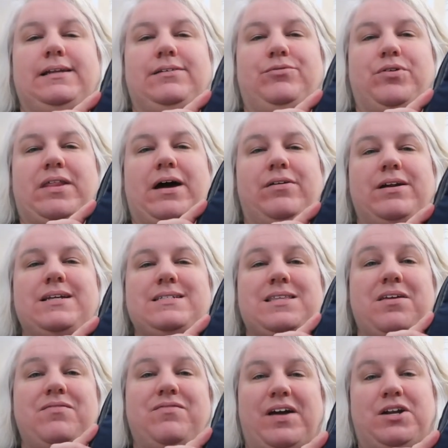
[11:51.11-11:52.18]
live without is
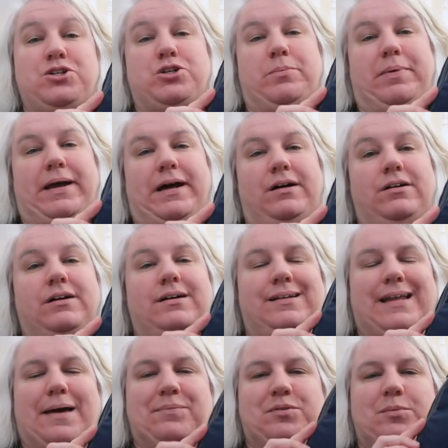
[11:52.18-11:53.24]
the Venture Pal
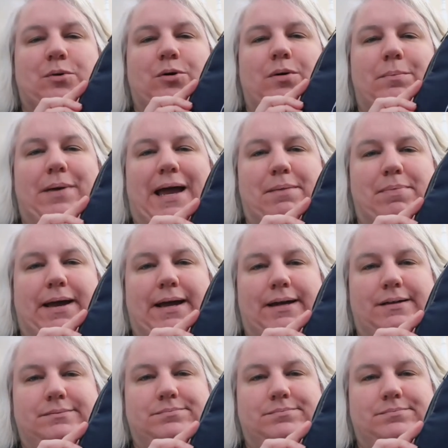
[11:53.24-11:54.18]
collapsible backpack.